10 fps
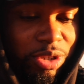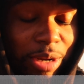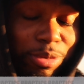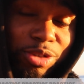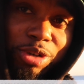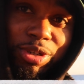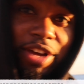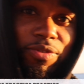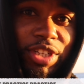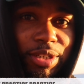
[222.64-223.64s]
number 3 would
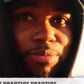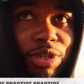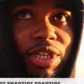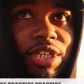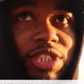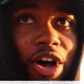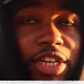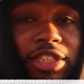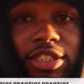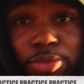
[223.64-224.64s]
definitely be
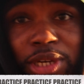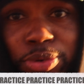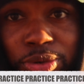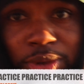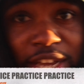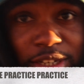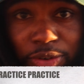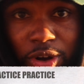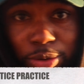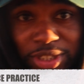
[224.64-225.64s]
talking to people like
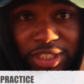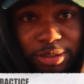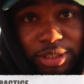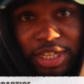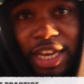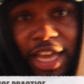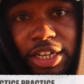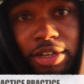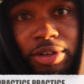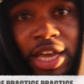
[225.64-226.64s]
your homies, and say like,
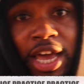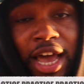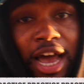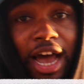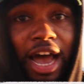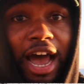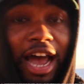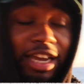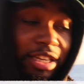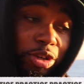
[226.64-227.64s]
yo,
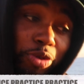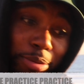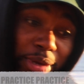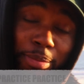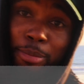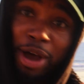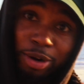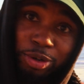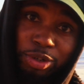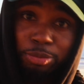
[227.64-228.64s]
you want to be my
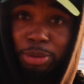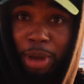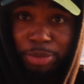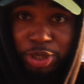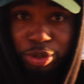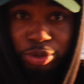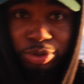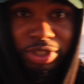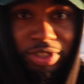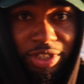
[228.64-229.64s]
model, you want to be my
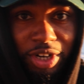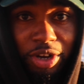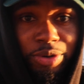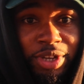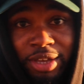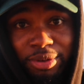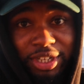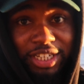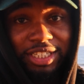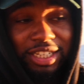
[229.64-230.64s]
muse, you know,
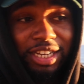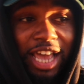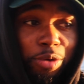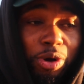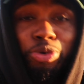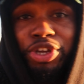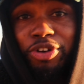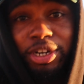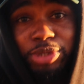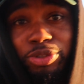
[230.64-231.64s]
because at one point
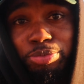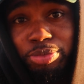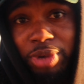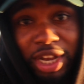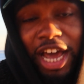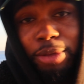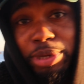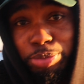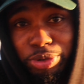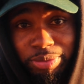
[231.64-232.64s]
you're going to end up shooting a lot of
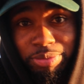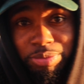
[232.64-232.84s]
people.